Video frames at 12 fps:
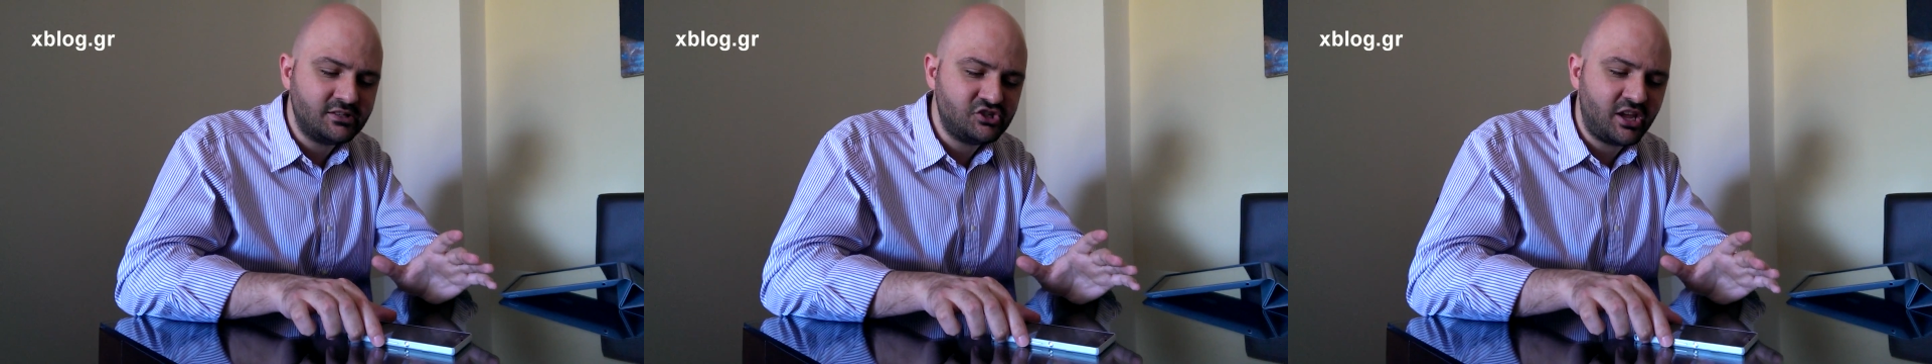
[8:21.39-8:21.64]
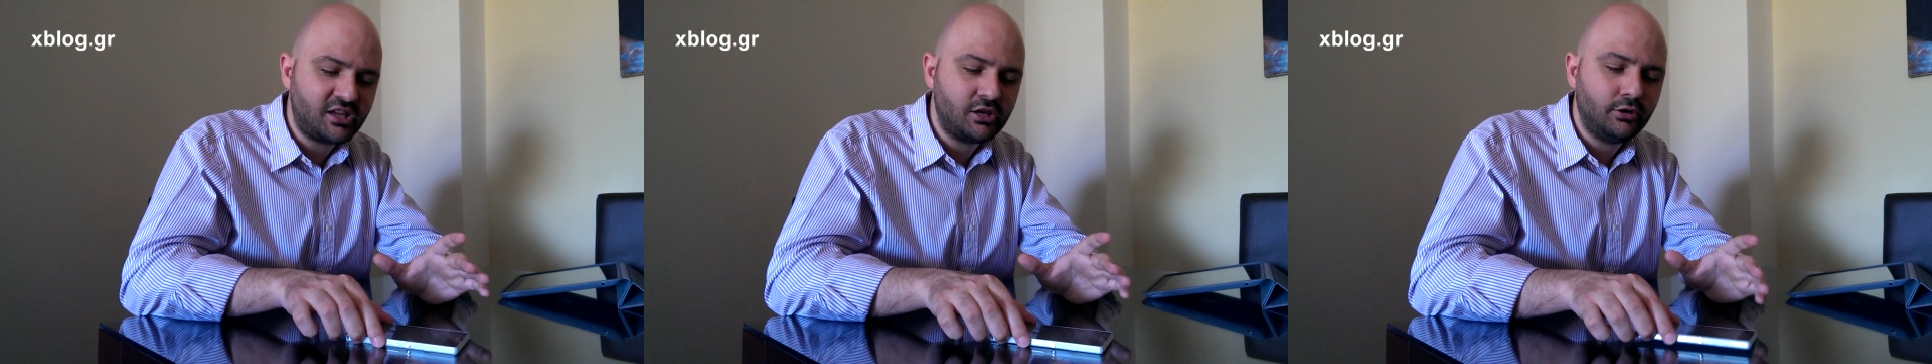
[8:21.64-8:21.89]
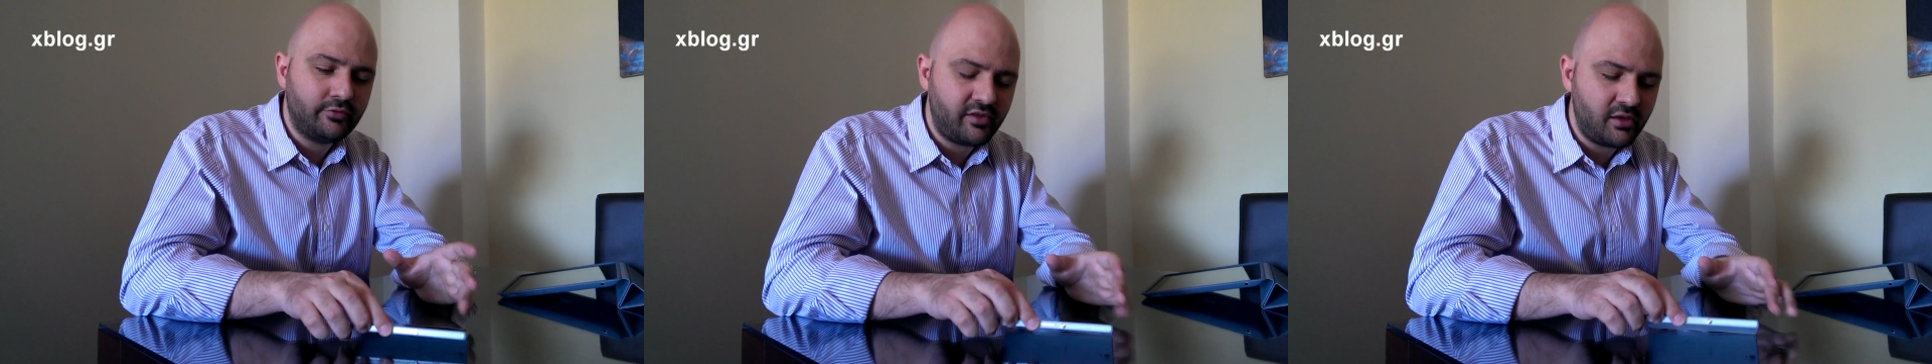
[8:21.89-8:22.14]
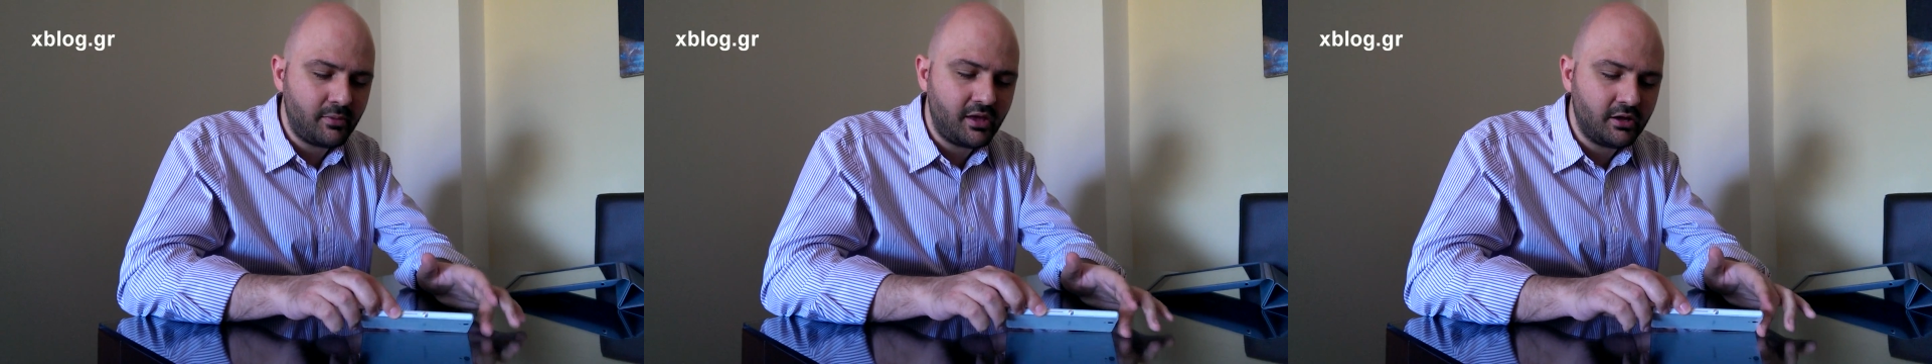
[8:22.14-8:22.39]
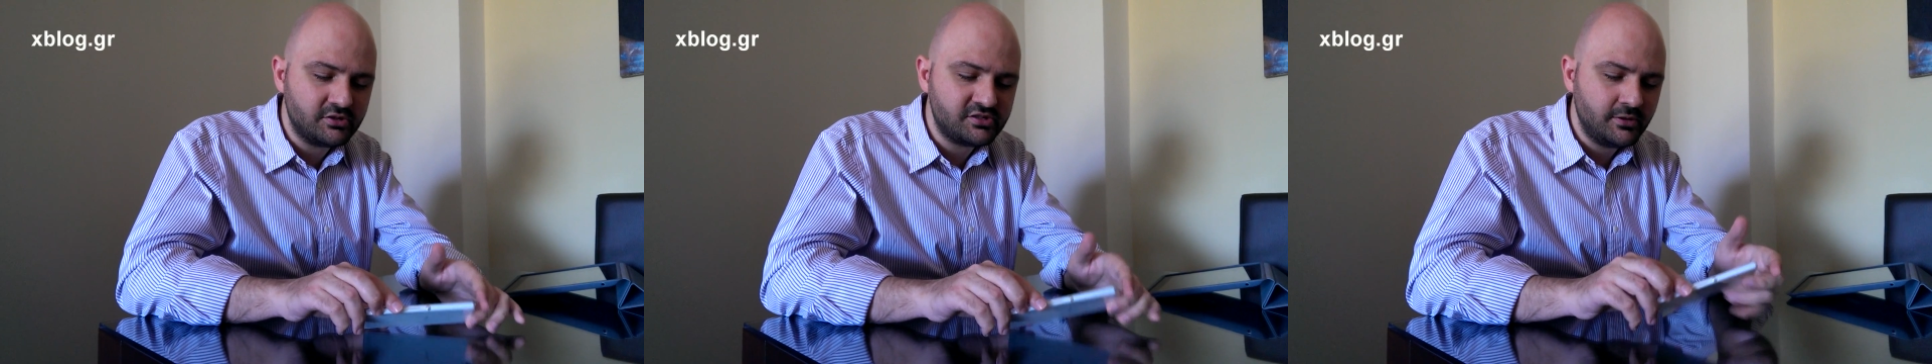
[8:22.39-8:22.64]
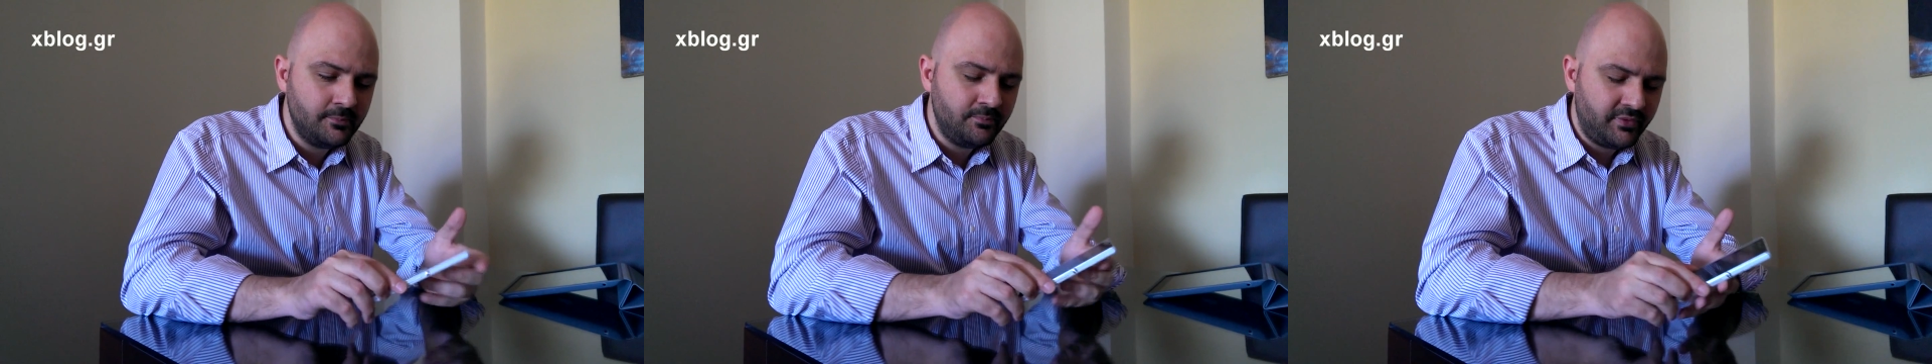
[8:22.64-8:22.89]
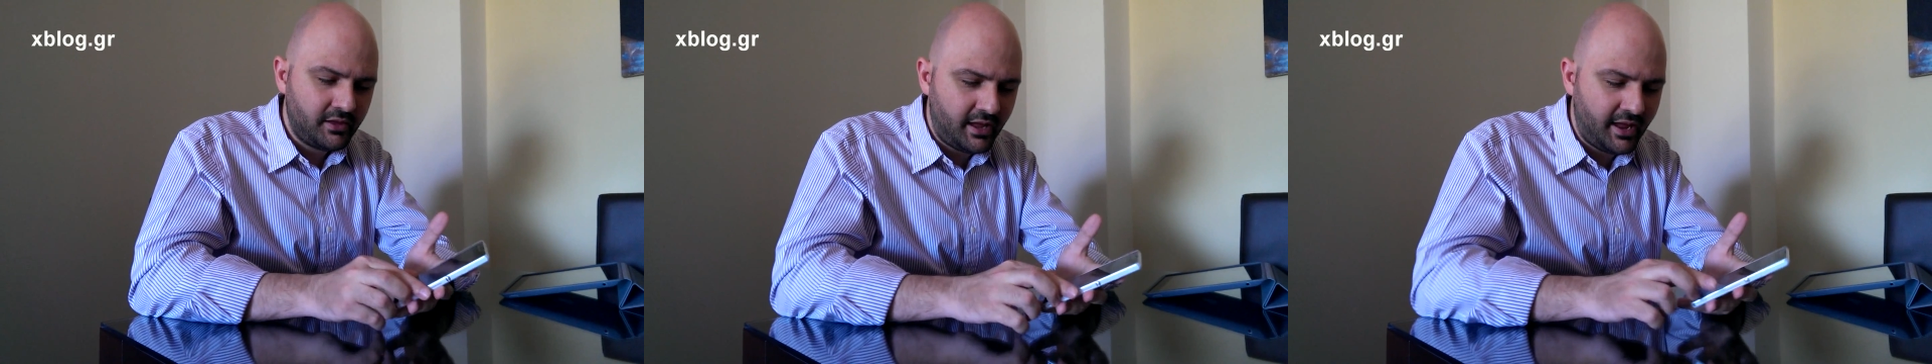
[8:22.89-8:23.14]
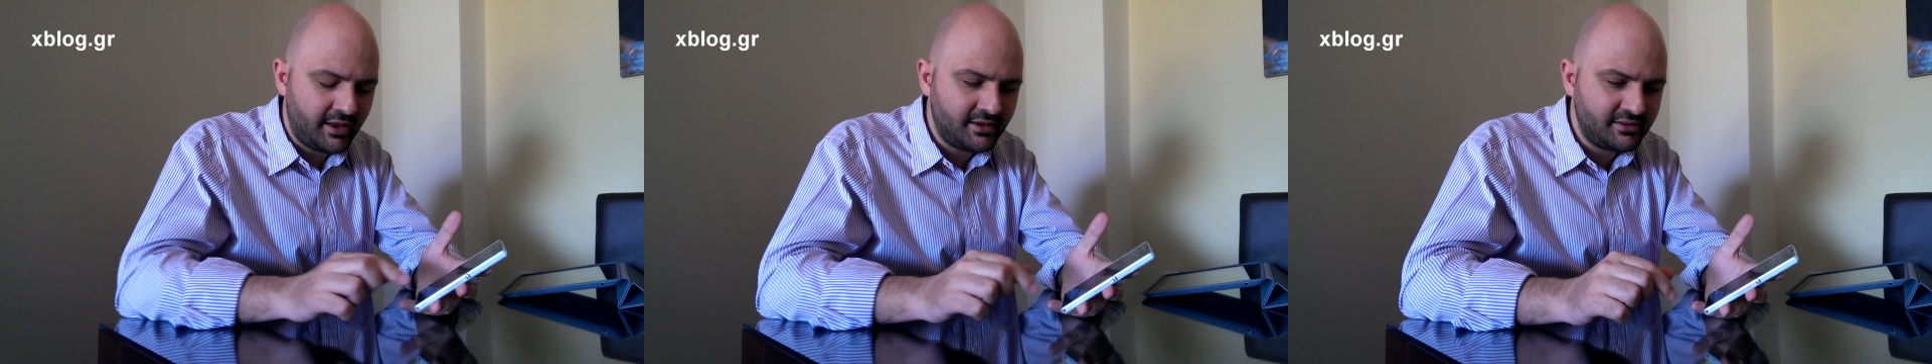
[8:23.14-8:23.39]
checking of emails
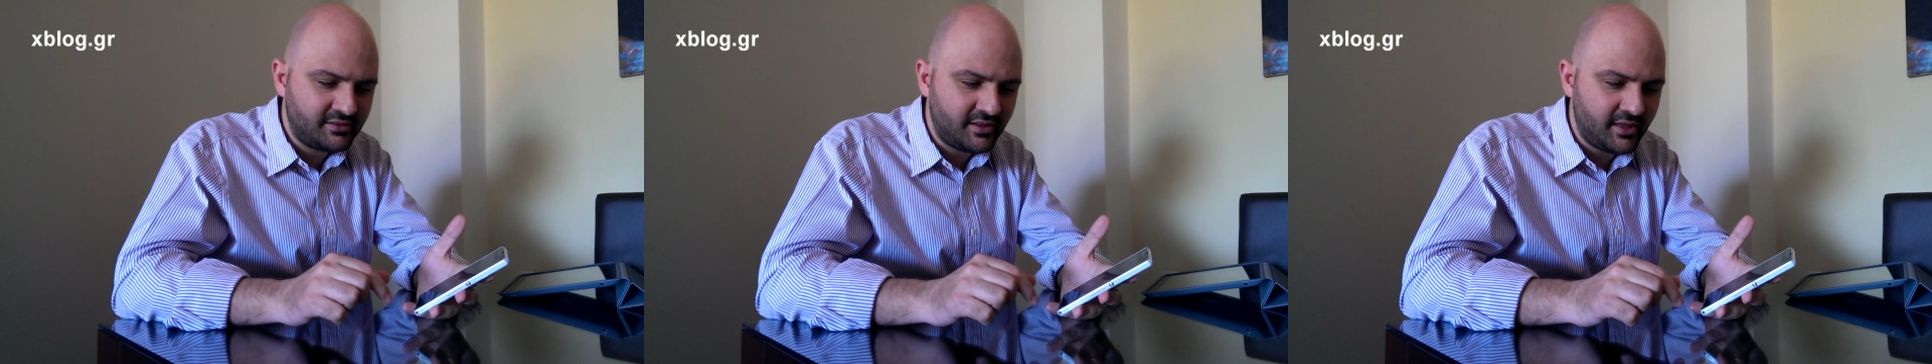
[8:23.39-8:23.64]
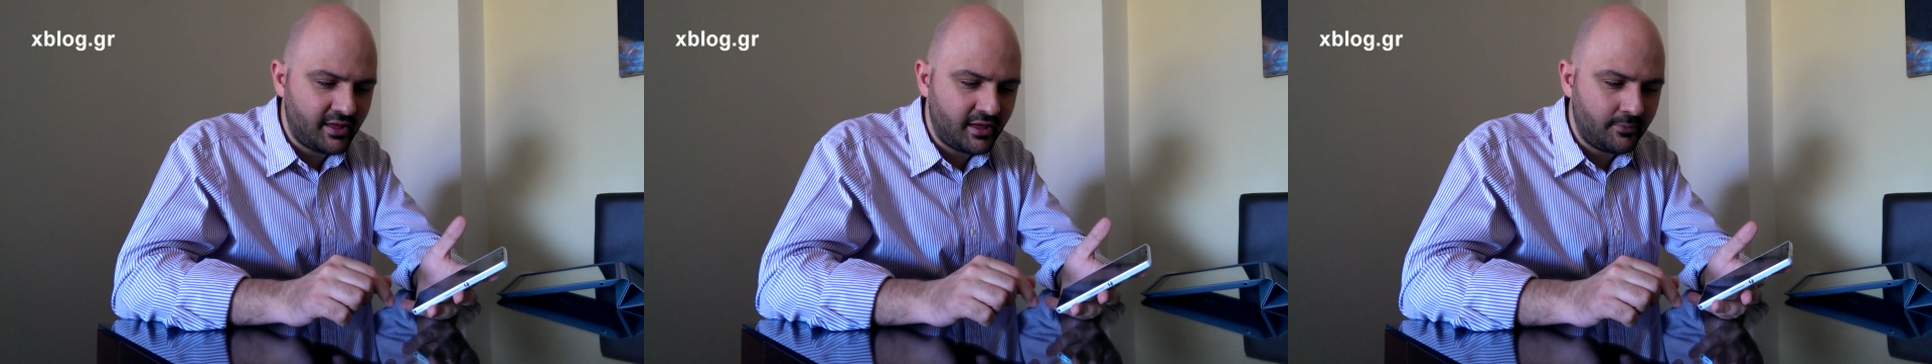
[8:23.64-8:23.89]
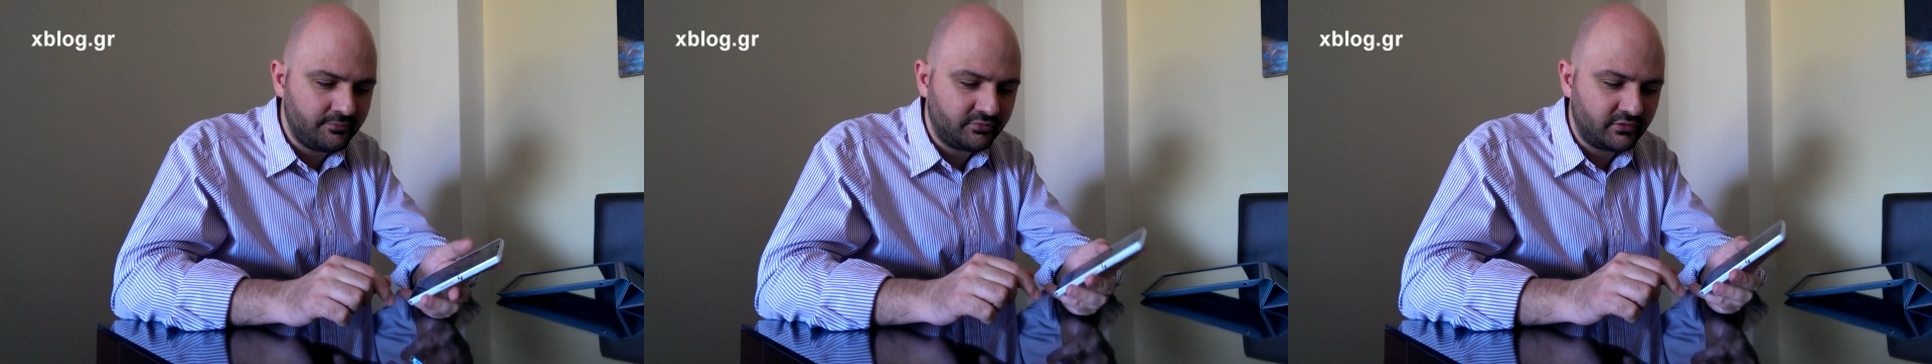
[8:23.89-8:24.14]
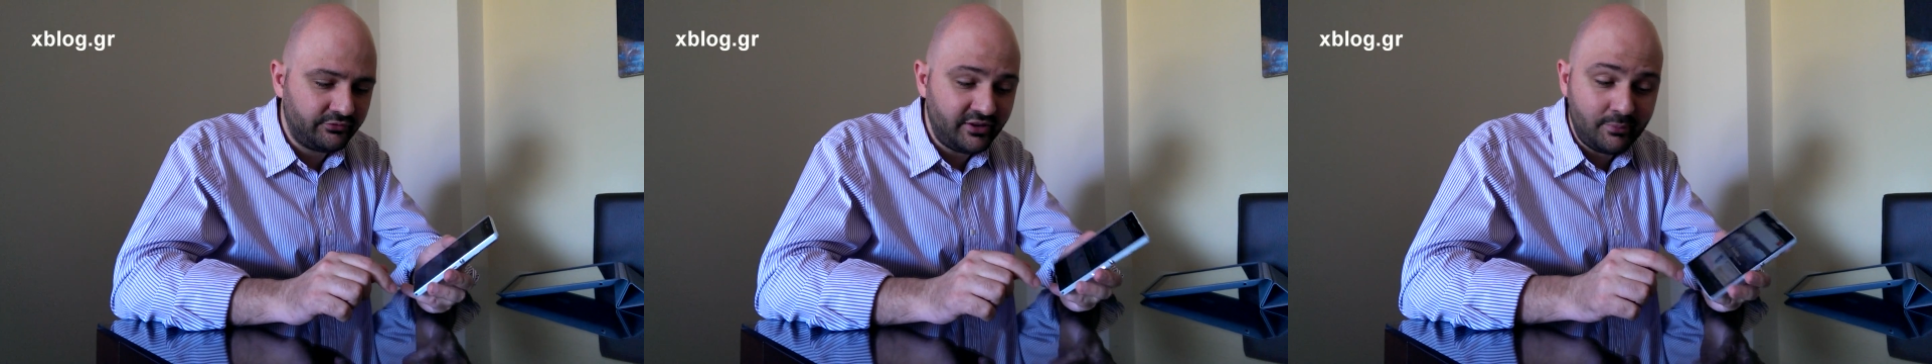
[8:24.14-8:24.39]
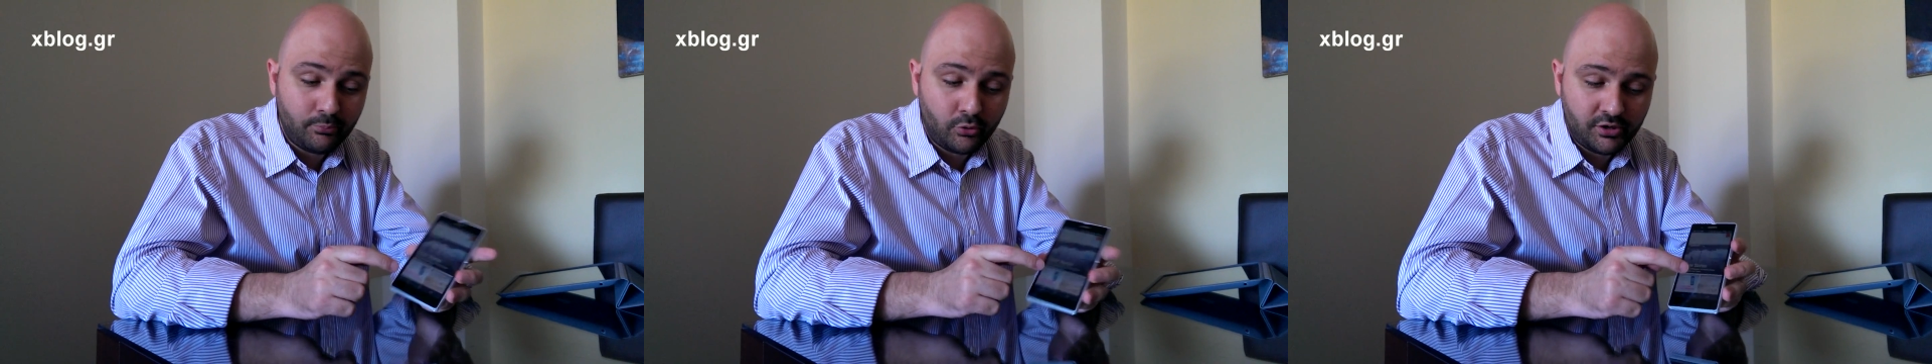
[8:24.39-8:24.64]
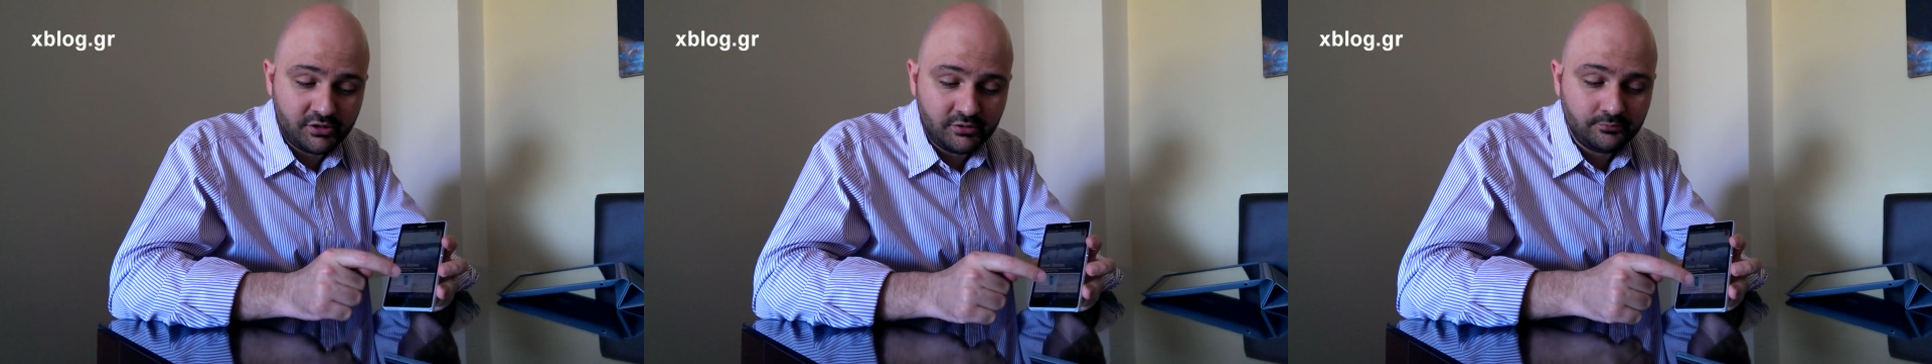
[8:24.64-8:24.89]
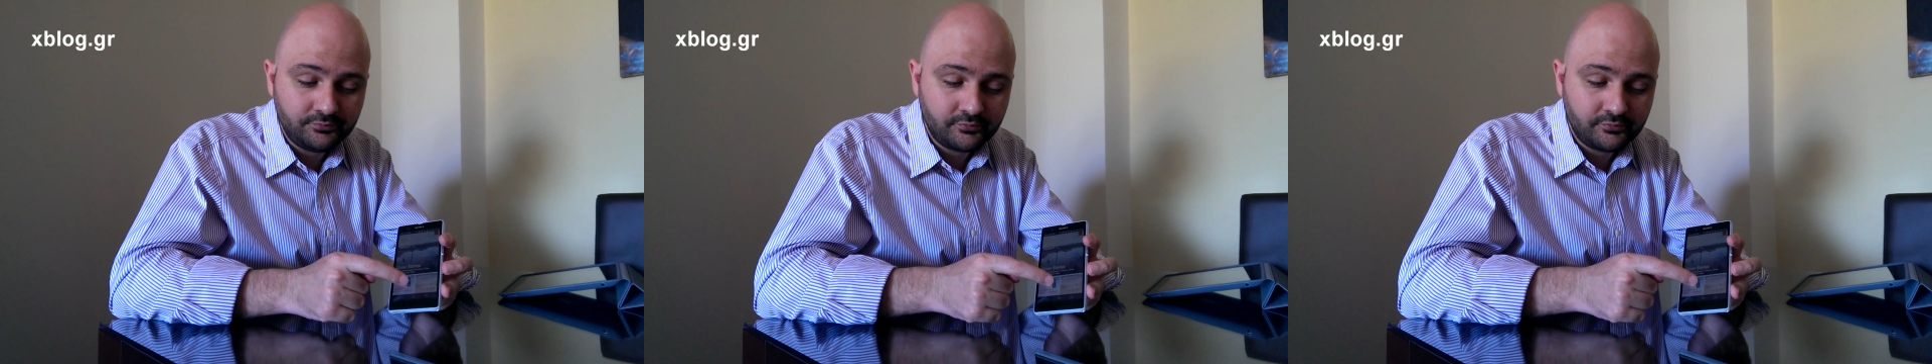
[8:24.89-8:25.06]
and Flipboard.